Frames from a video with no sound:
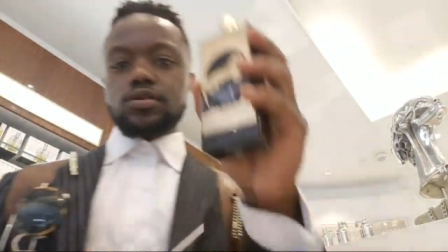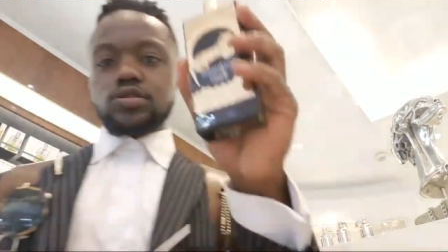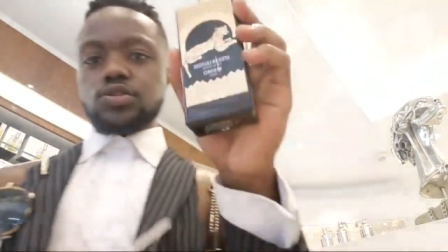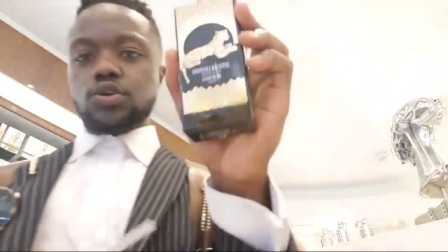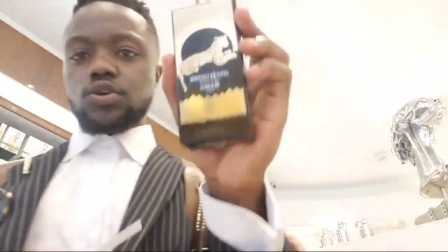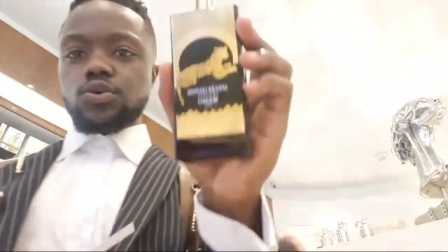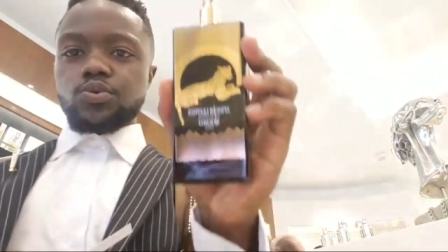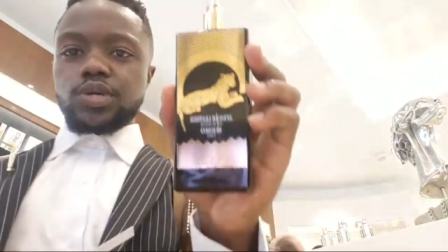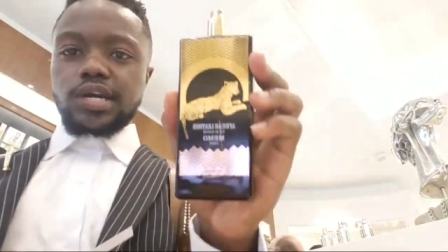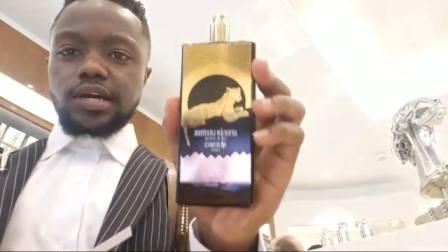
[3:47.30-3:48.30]
So we
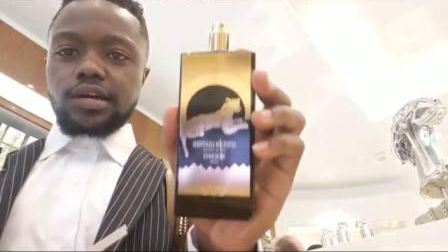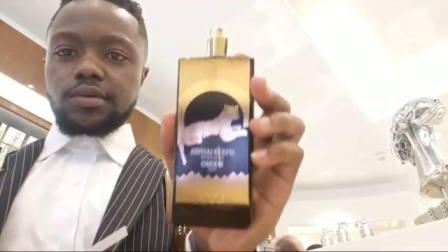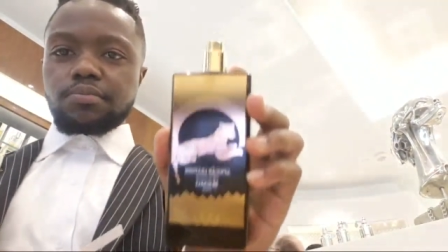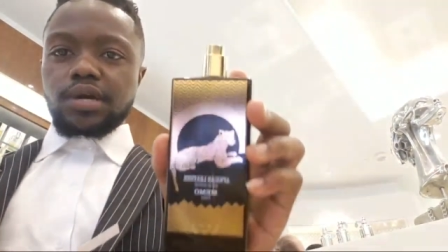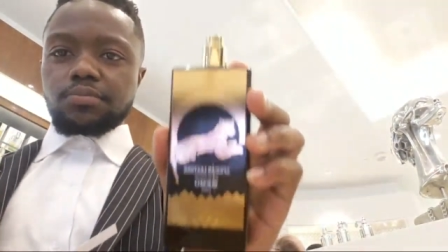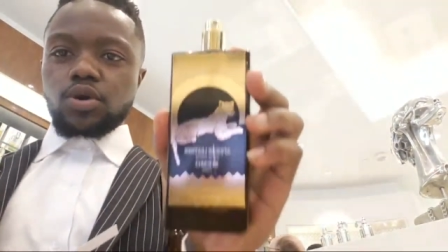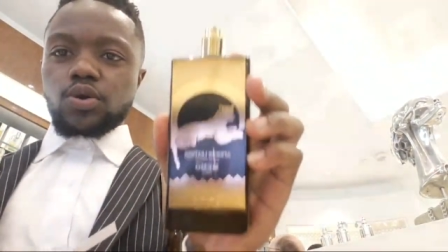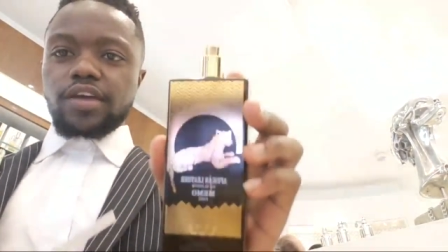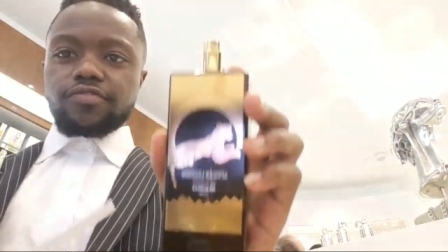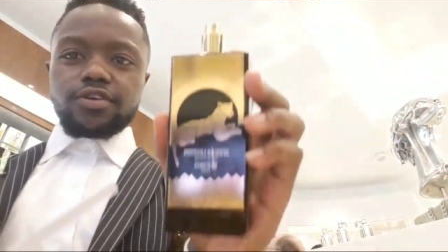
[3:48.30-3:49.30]
got Memo
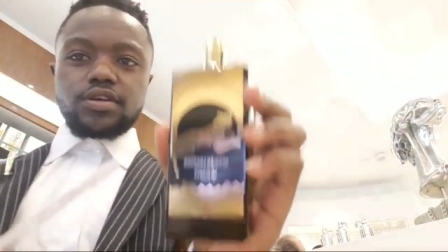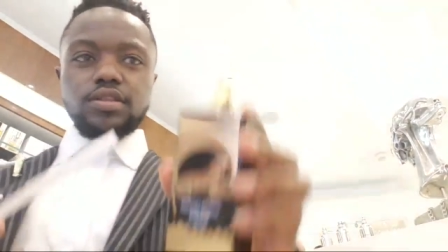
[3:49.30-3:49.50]
African